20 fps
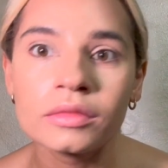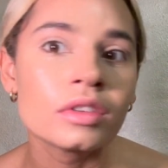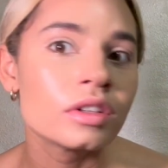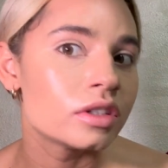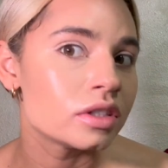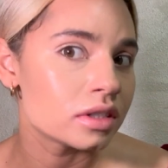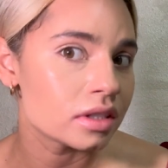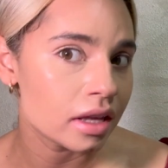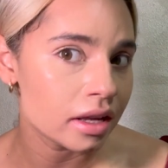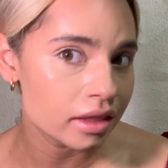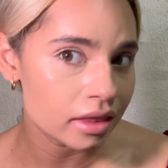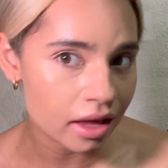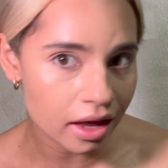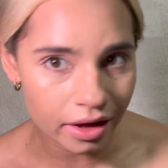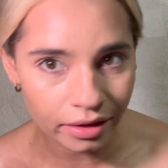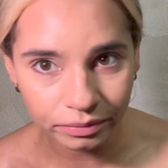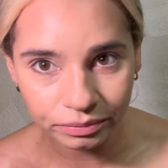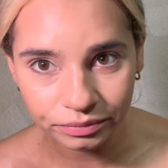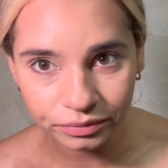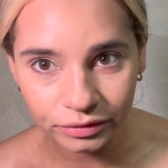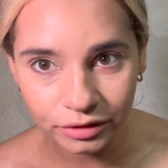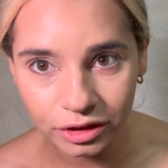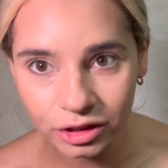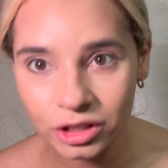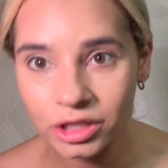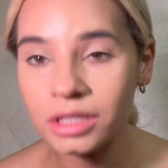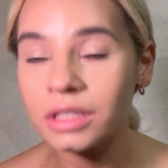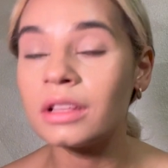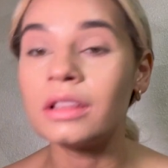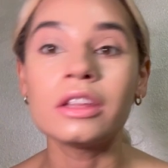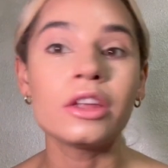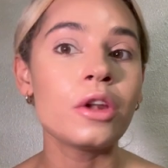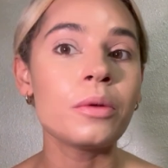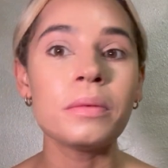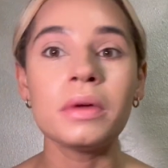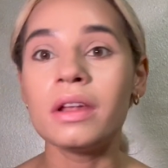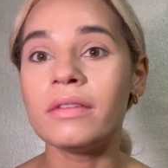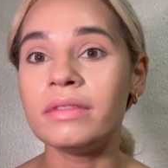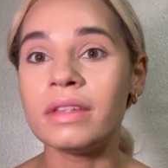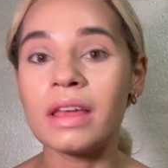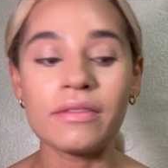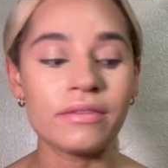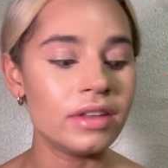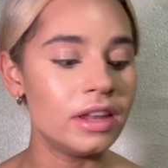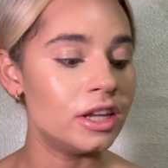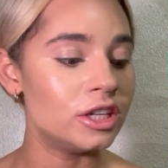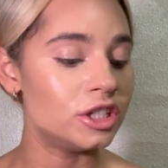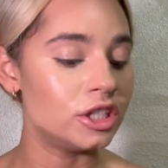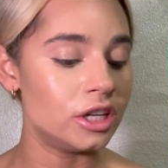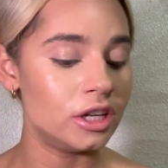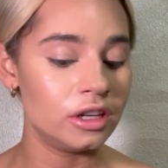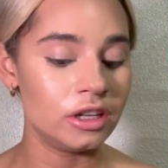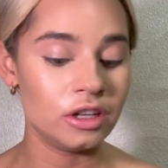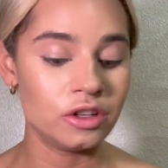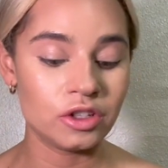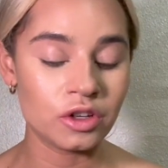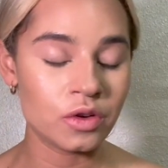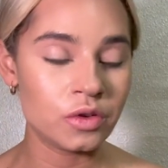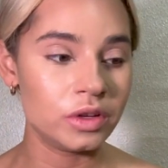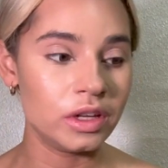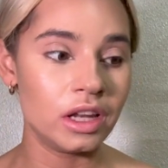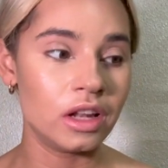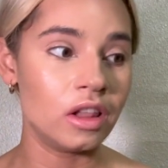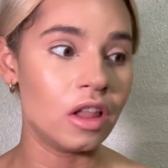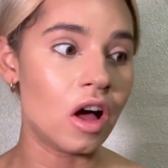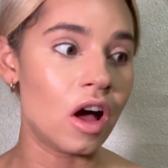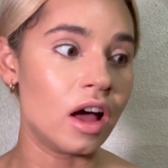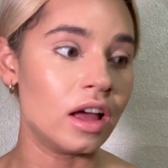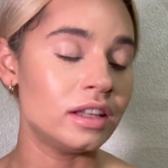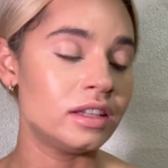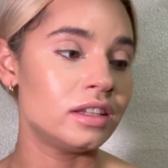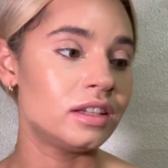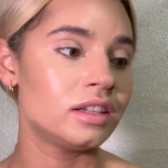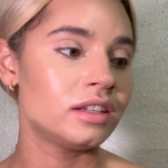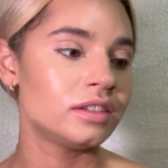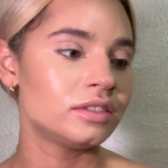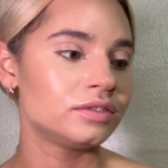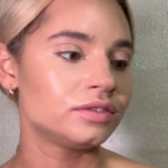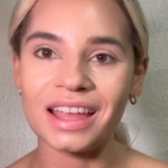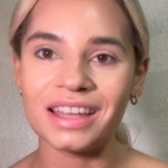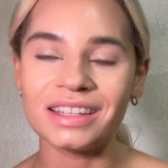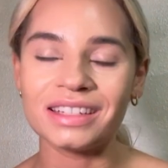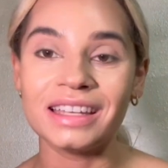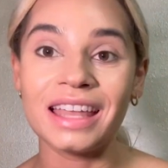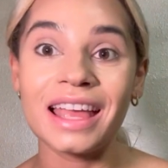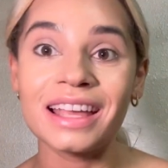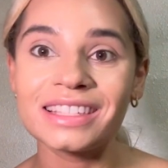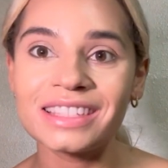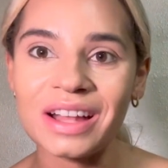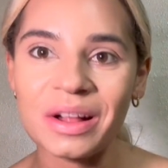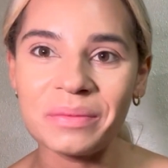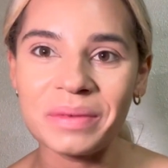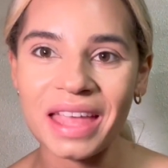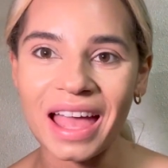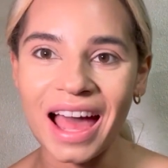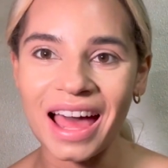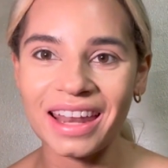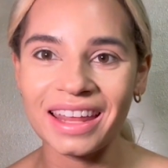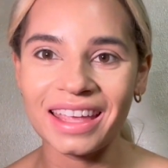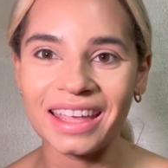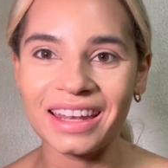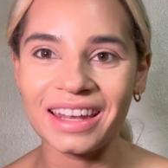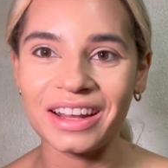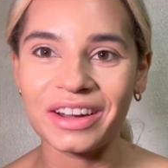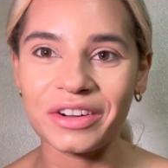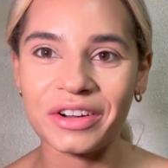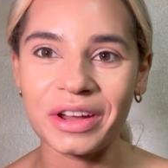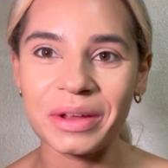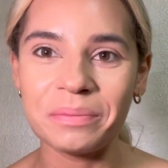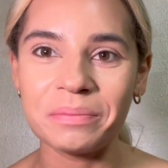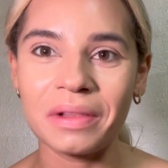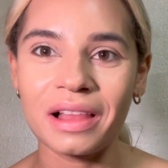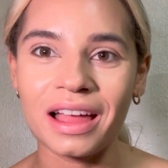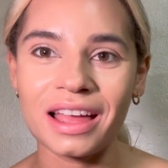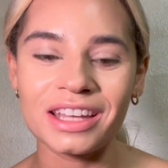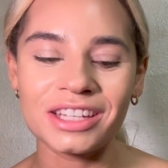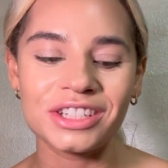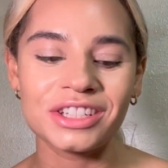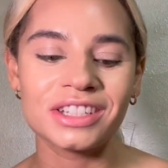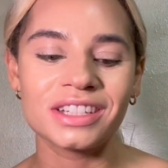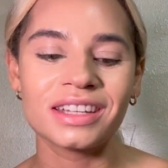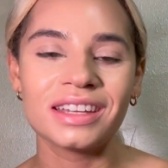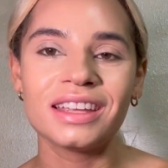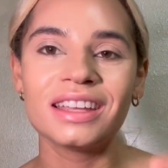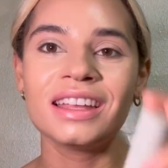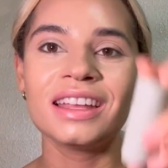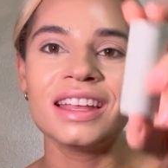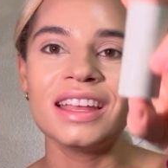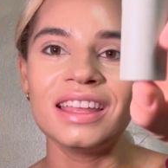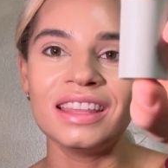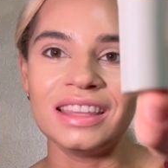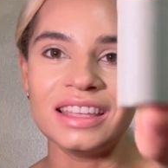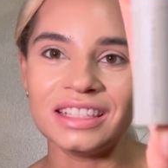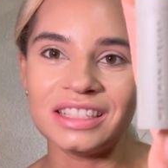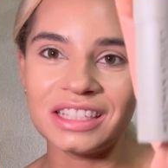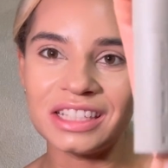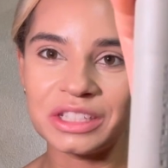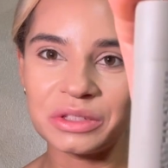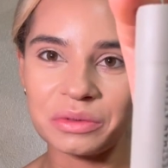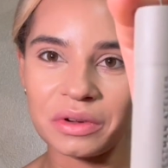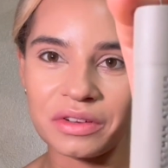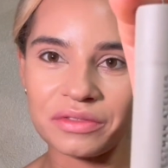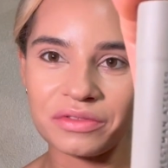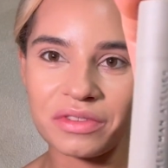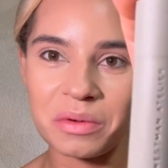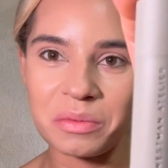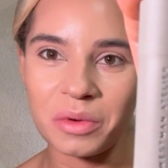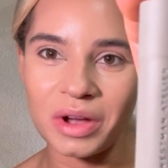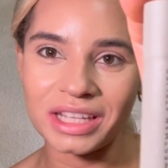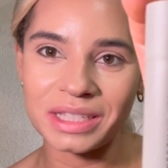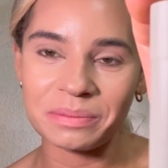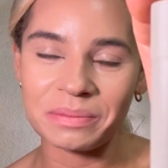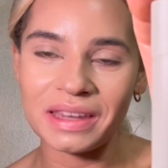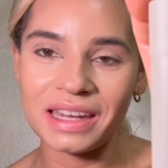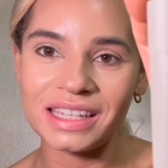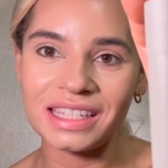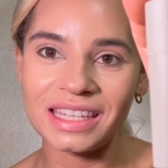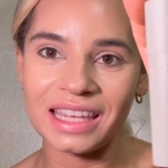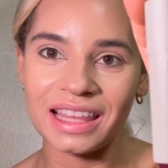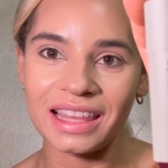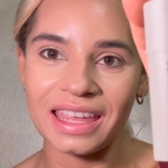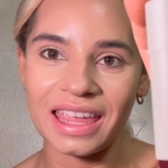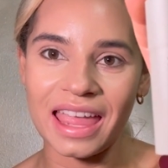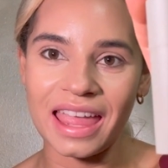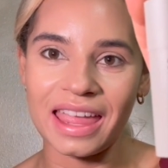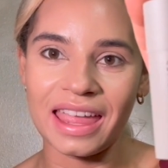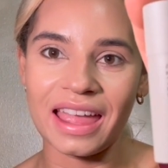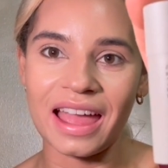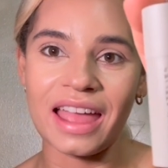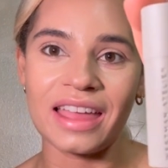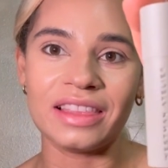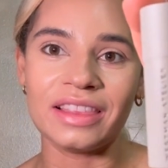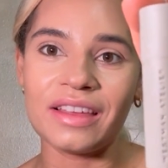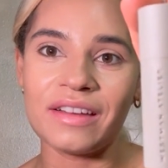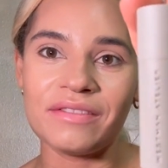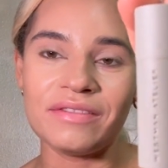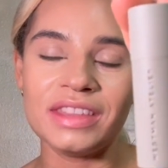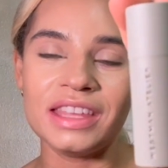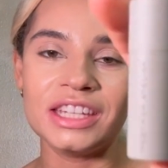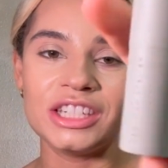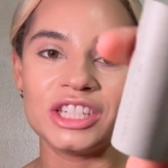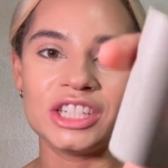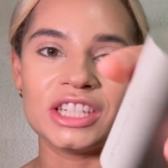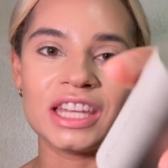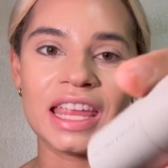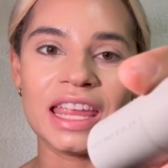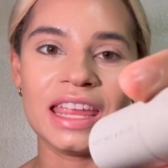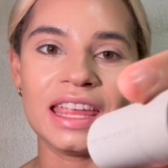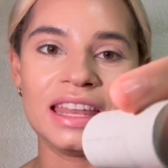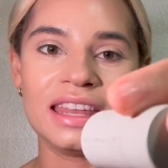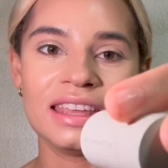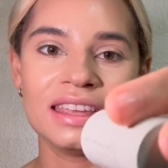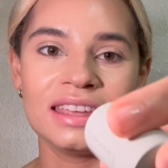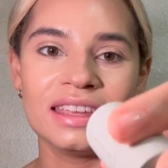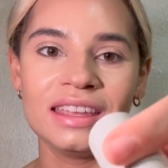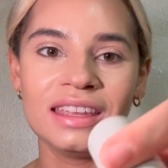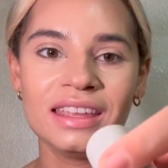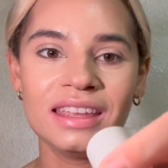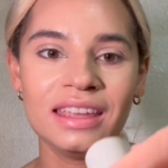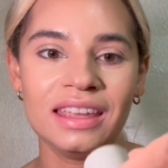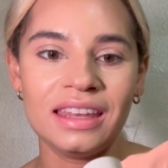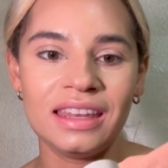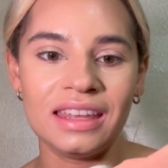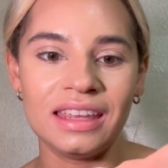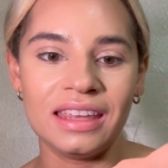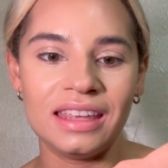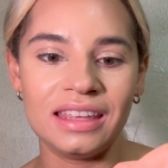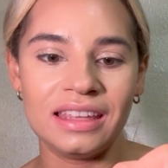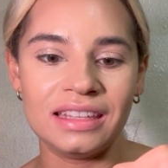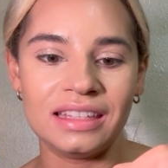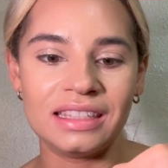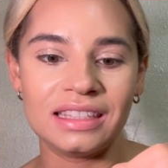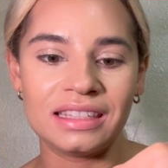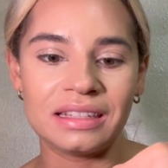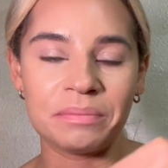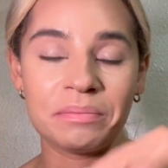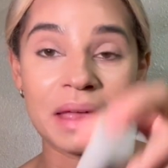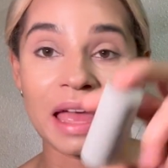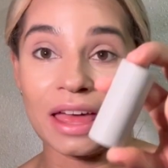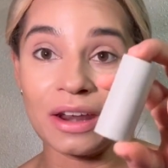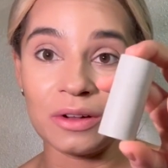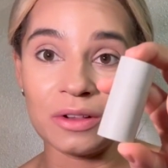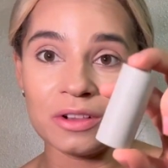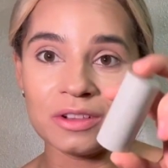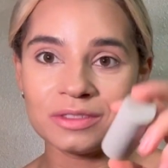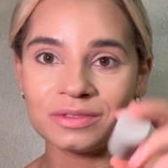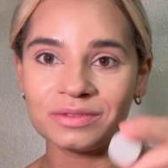just like that. So just a little bit of definition, you don't need a lot. Next, I'll be adding in a cream blush. This is one from Westman Atelier. I love this shade. It is Petal.